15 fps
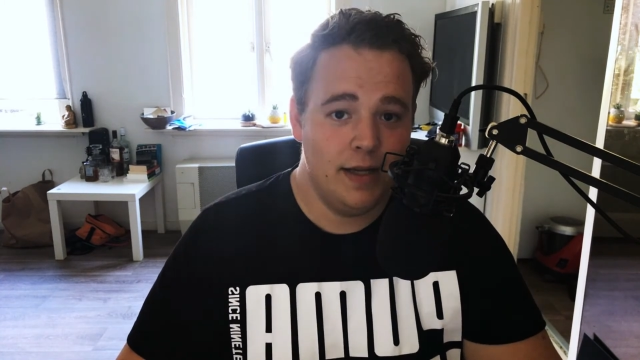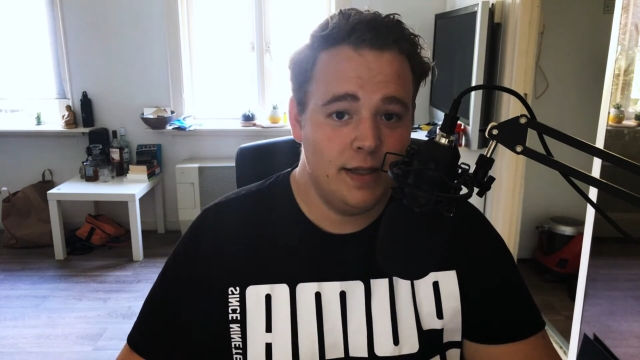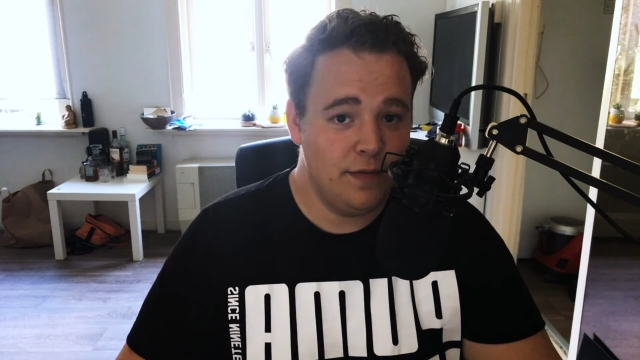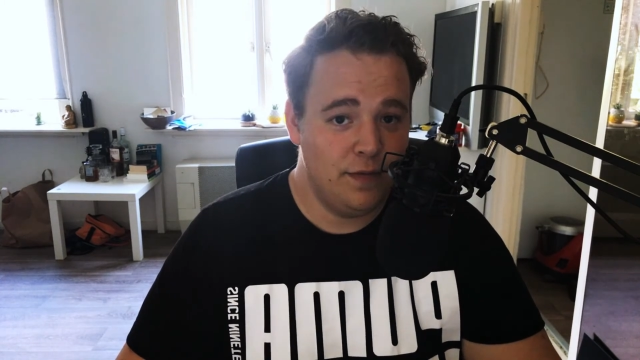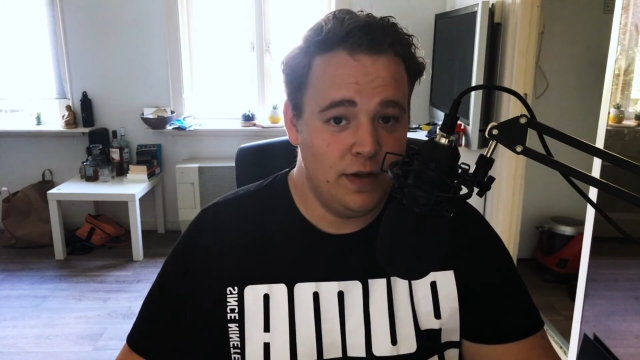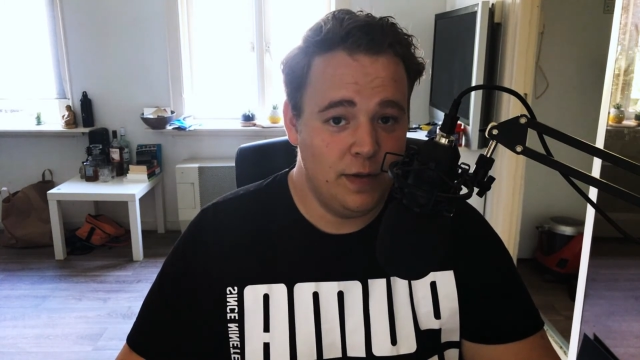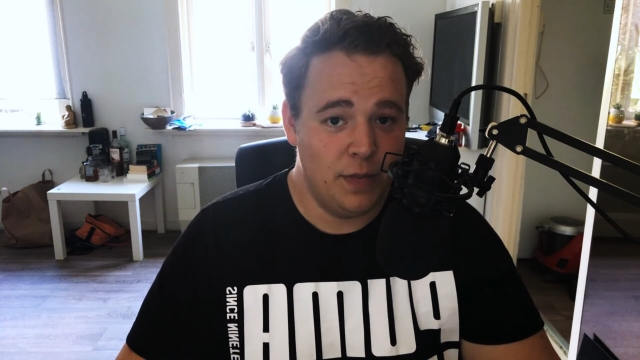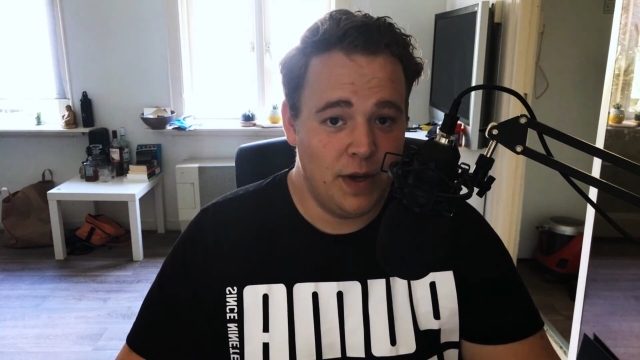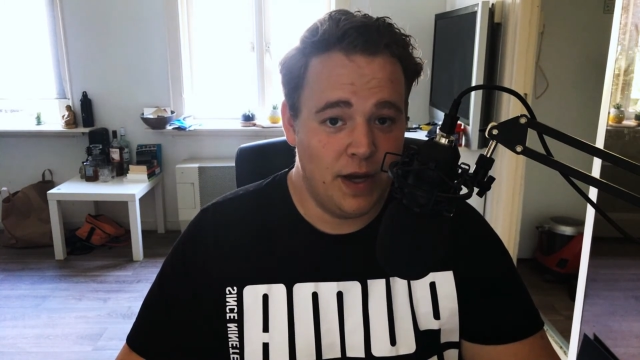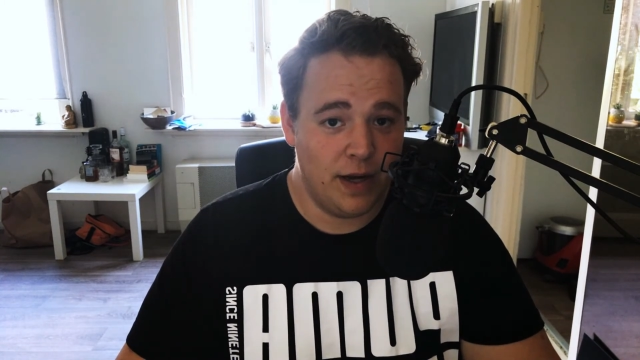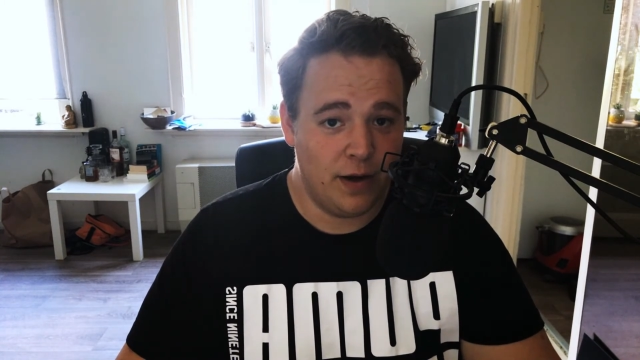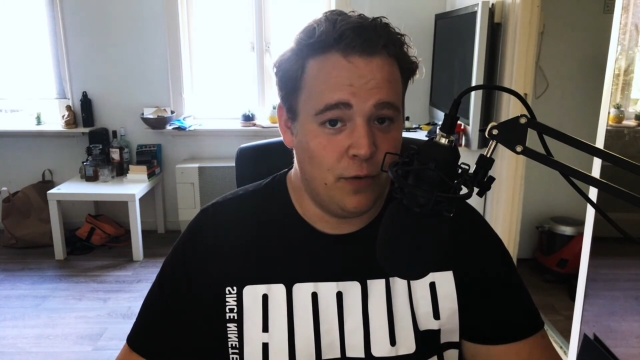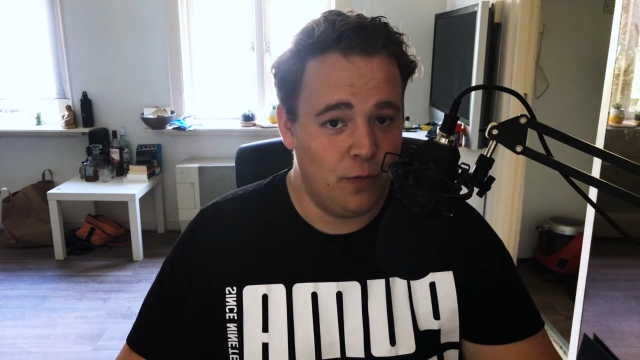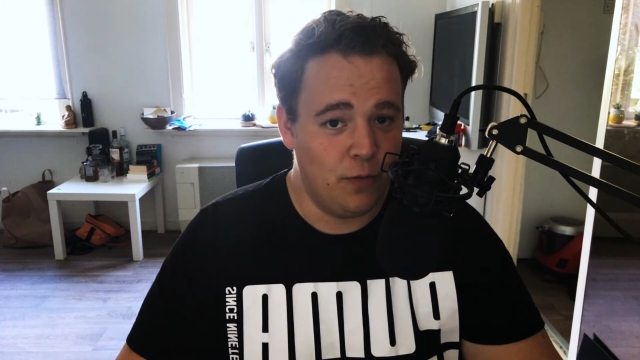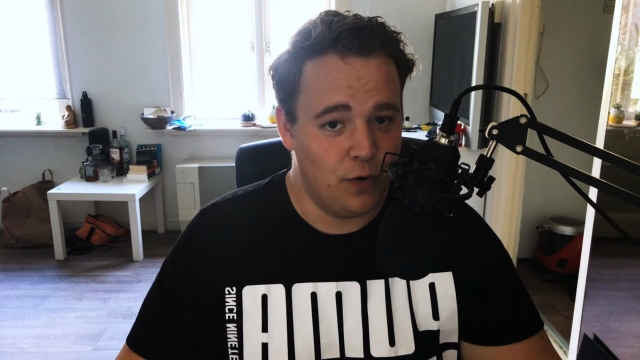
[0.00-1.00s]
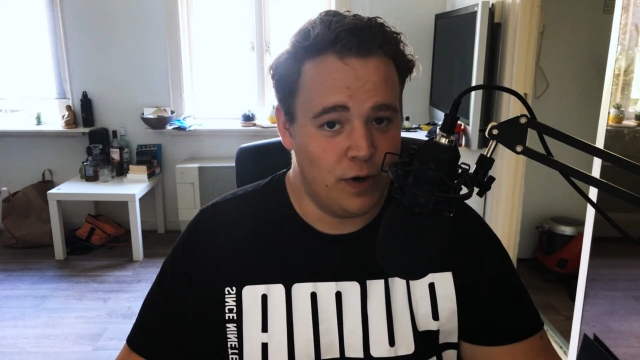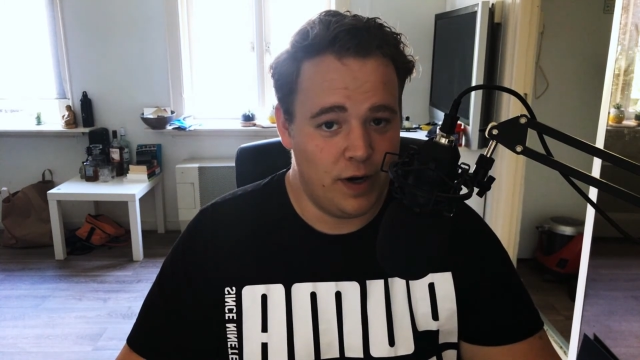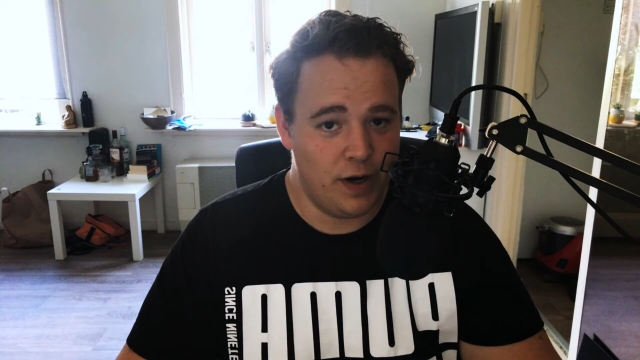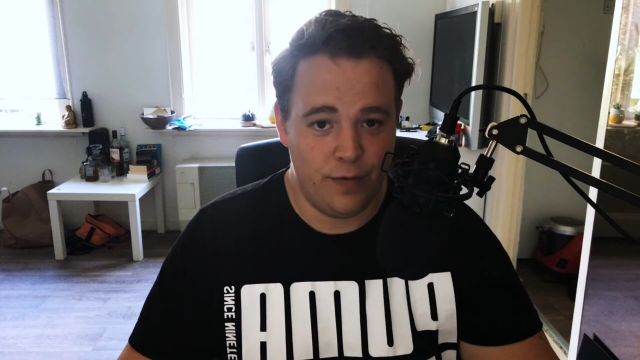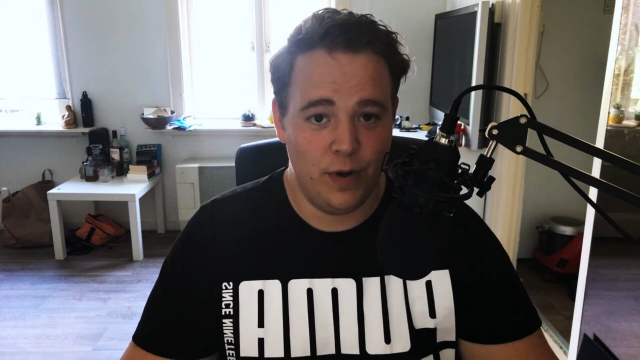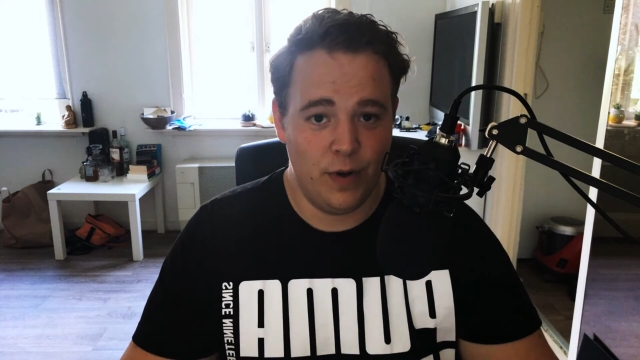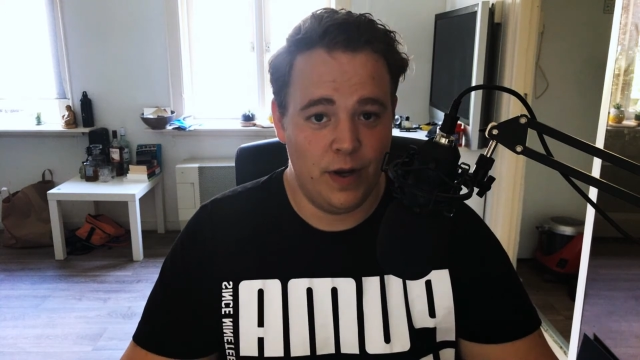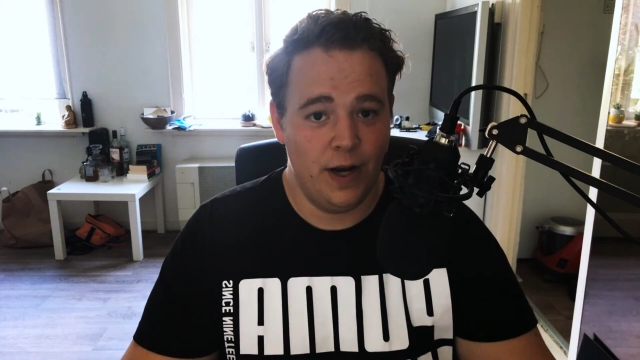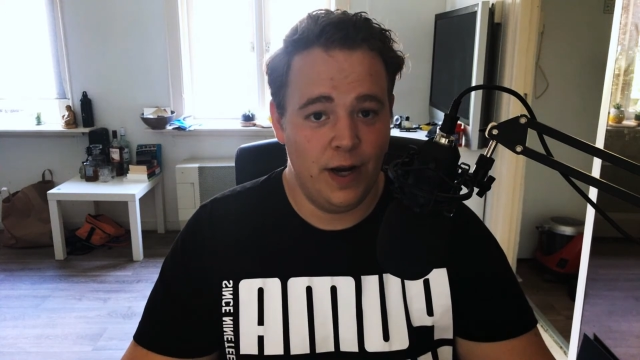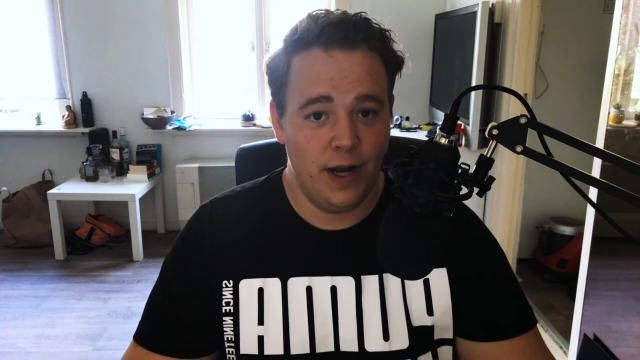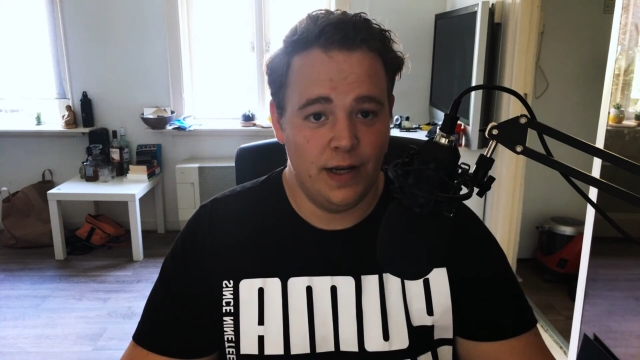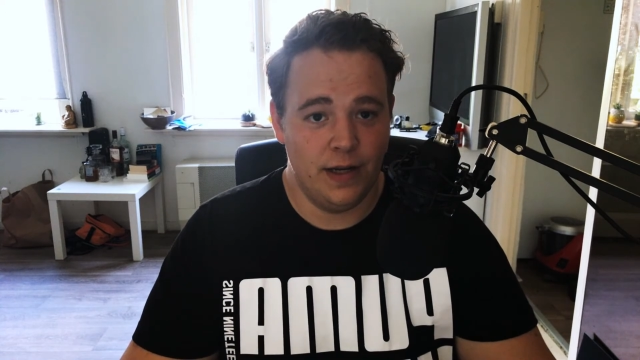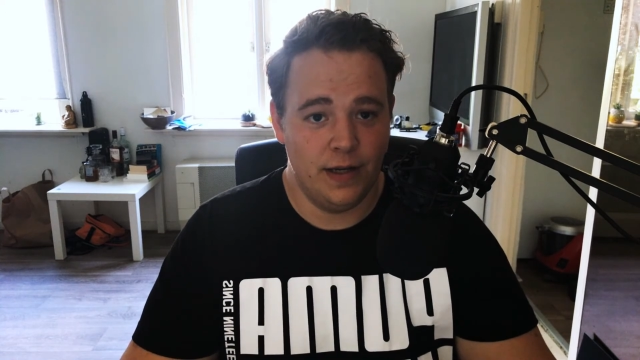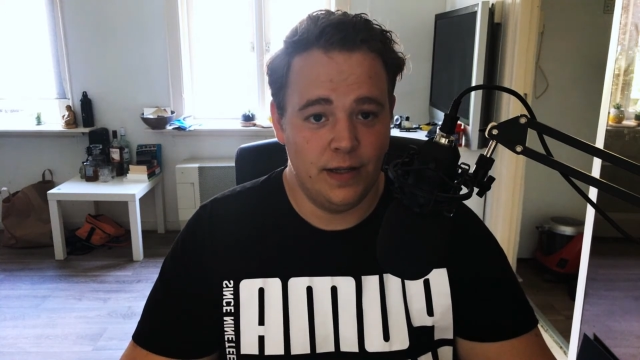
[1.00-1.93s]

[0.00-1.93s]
and give feedback on whatever we created.